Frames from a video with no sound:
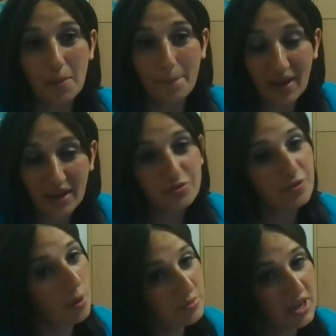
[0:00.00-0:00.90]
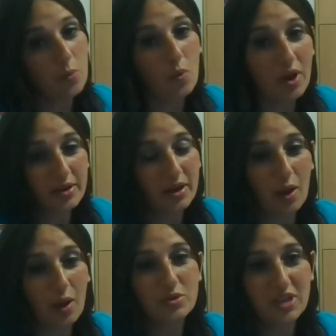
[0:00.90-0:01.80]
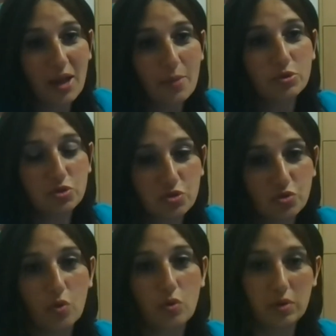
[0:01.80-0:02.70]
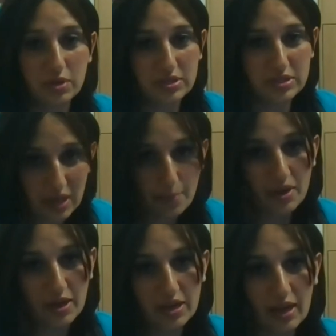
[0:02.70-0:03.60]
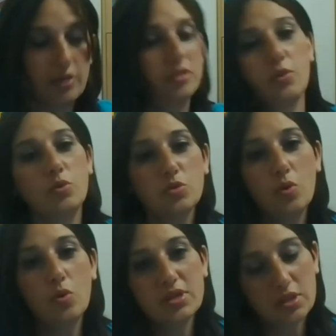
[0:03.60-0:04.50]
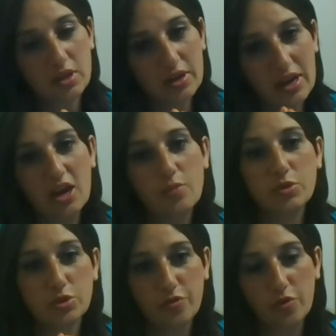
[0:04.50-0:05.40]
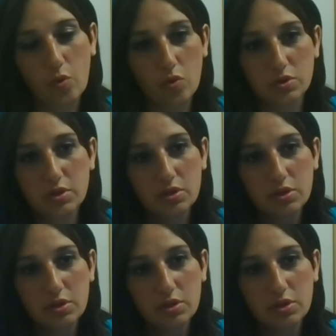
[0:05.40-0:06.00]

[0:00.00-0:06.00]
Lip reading: But from day one, I was able to draw some money out. There was always an element of reward.